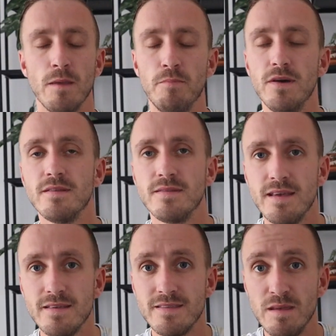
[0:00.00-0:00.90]
but
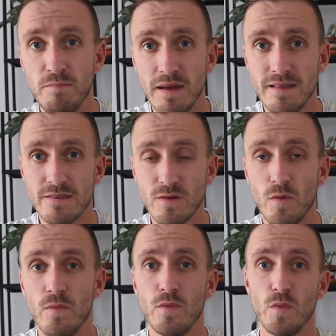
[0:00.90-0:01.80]
this depends
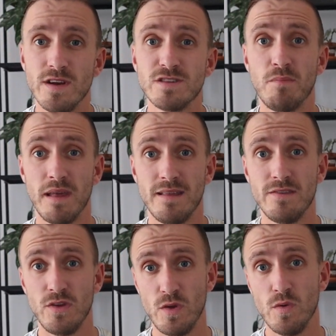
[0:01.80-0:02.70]
on which plant
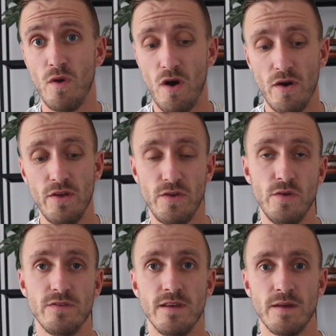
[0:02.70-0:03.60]
you are
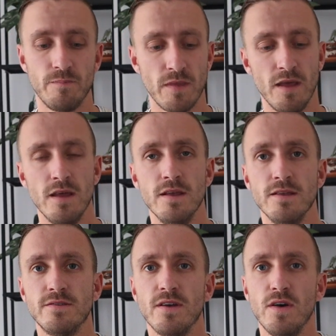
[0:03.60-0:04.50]
using.
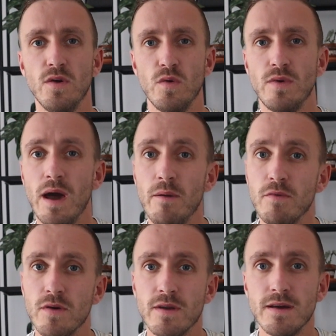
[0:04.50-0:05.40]
So now I'm
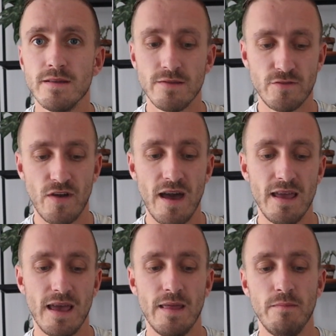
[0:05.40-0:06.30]
gonna try
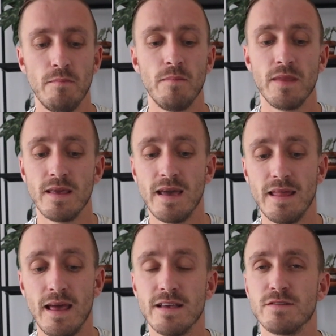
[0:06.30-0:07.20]
and
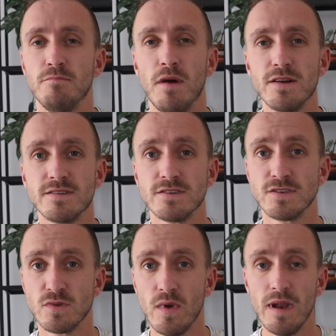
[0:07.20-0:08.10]
get as much
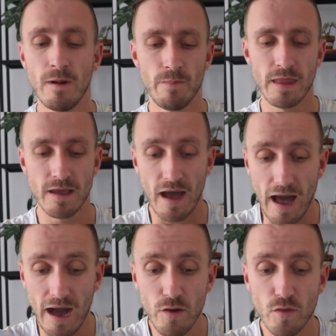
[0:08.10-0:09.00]
soil
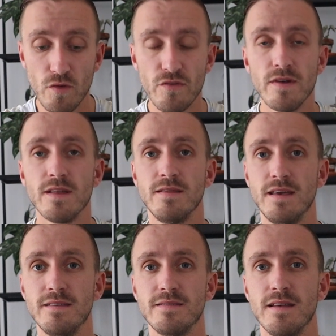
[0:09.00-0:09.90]
out of
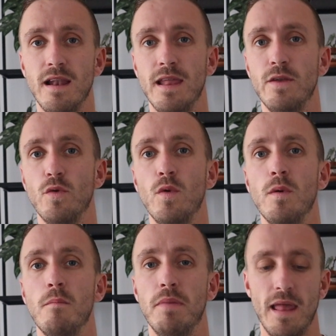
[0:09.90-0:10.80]
this little
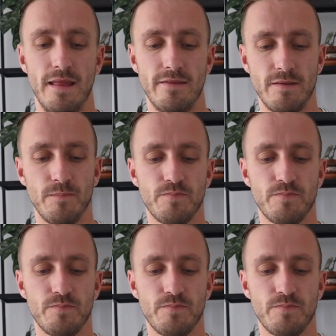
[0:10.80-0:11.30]
plant.